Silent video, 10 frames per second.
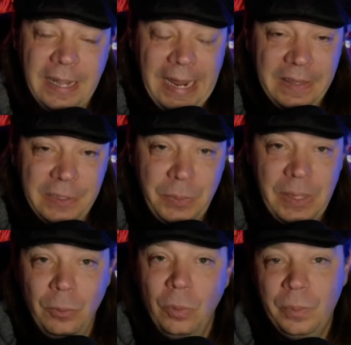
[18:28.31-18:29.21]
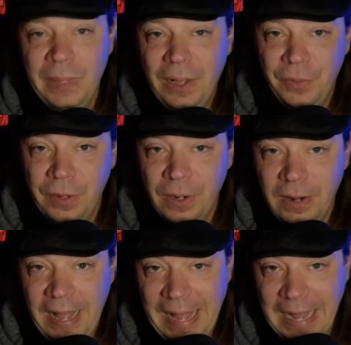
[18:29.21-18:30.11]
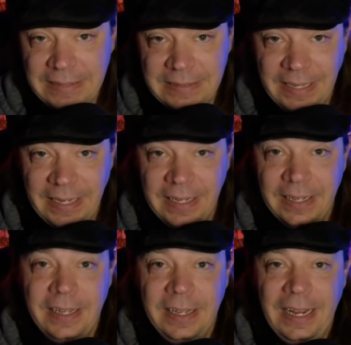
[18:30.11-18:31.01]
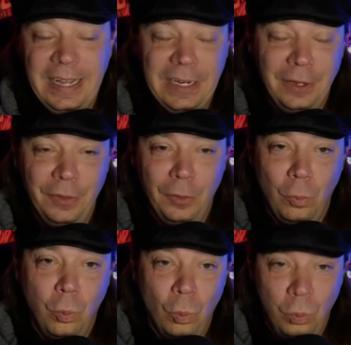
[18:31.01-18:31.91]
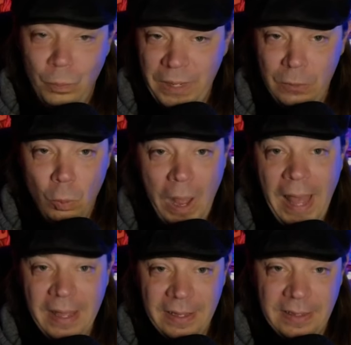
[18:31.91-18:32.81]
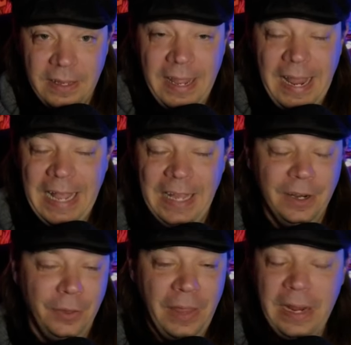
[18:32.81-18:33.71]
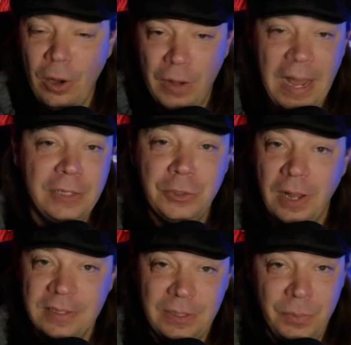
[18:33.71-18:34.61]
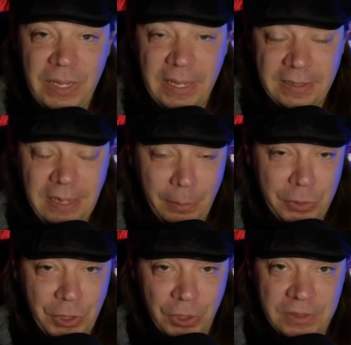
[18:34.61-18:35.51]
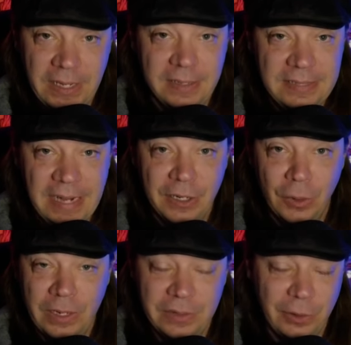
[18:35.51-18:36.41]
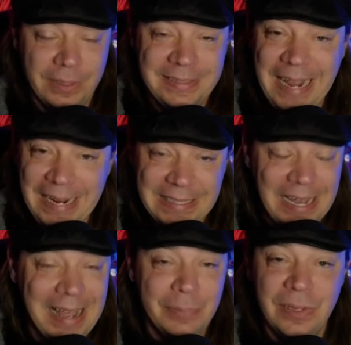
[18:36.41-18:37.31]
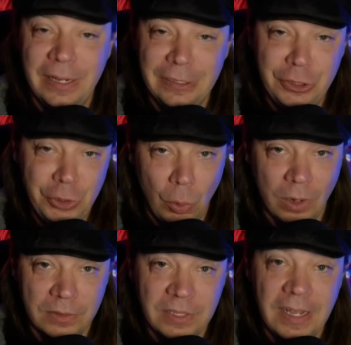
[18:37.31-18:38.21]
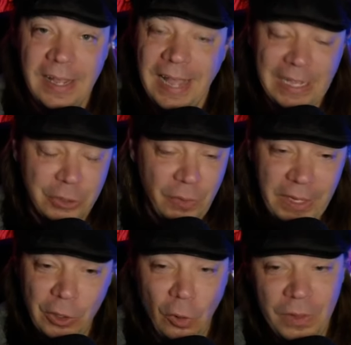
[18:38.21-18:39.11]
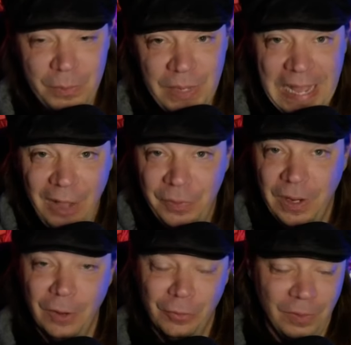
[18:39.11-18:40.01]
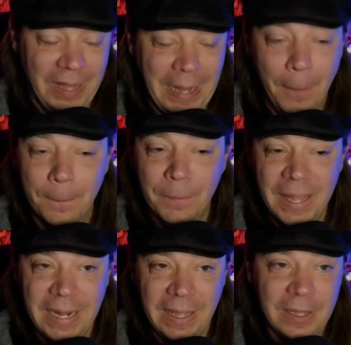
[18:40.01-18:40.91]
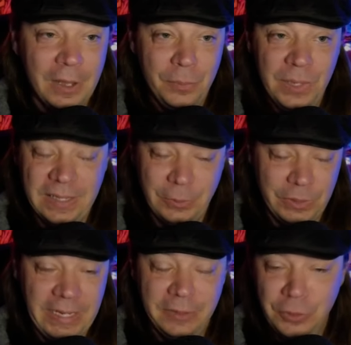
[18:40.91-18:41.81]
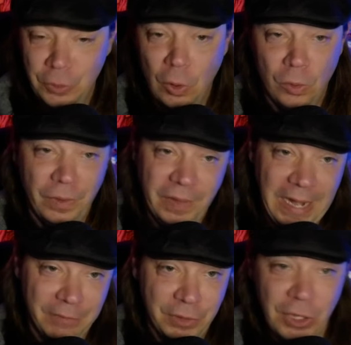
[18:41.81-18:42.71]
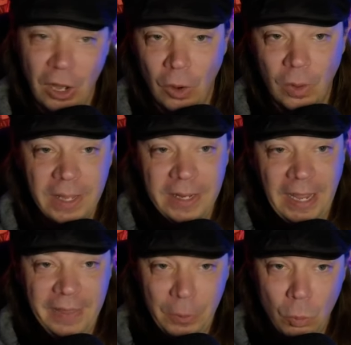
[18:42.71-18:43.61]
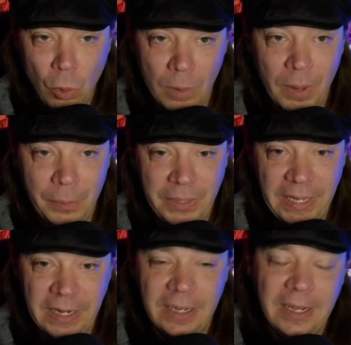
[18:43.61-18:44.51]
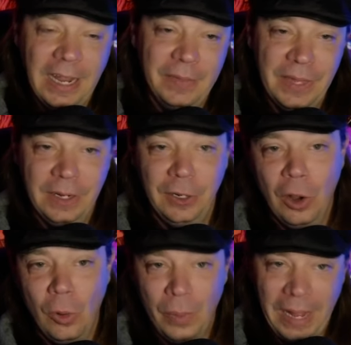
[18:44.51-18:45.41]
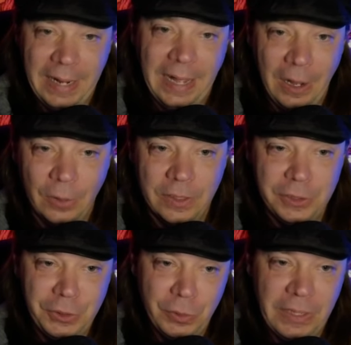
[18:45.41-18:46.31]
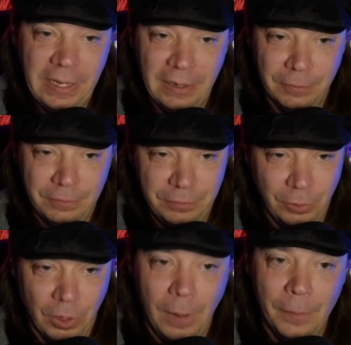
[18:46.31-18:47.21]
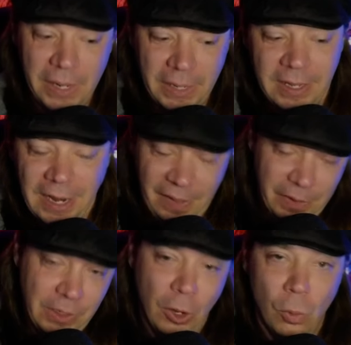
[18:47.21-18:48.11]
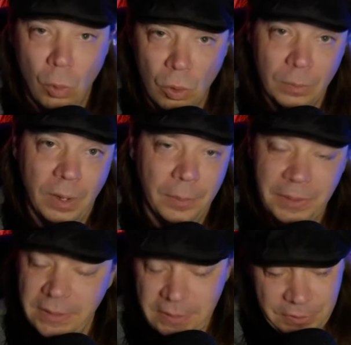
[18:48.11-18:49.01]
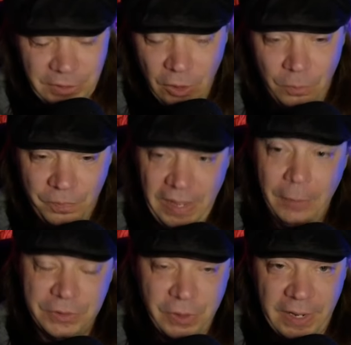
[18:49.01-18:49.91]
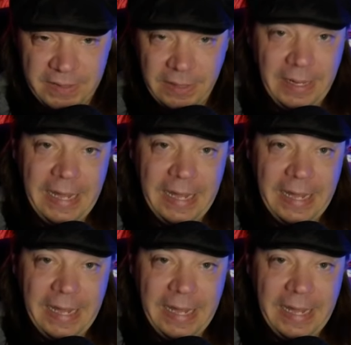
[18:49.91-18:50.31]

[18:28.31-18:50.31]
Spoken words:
And these people would be out there acting in the being wet, and they are not dressed to be in temperatures in 10 degrees. They're in tank tops and shorts. And so they could only be out there for like a minute because it would get too cold. Then they'd have to go and then warm up again and then go back out and shoot again for a minute and then go warm up. So that was crazy.